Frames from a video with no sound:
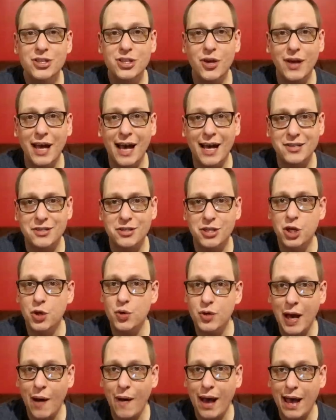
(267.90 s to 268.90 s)
So Gaz,
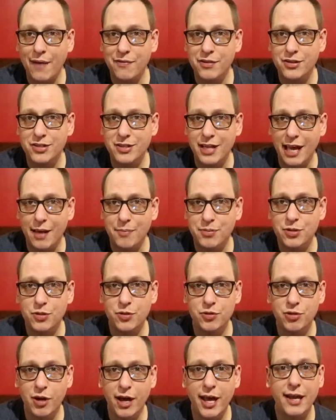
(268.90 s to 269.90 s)
you now have the steps
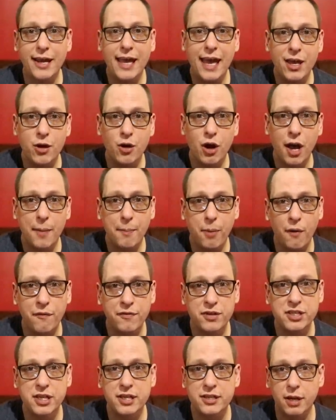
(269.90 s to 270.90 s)
to try and get your
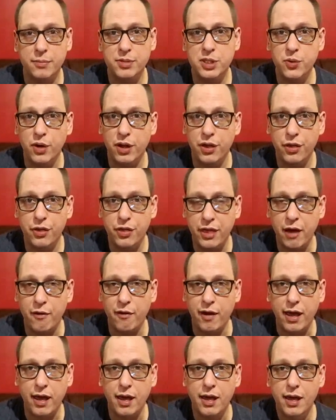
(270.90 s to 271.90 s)
hypothesis up to a
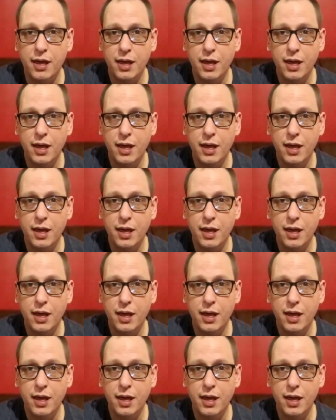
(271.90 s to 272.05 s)
theory.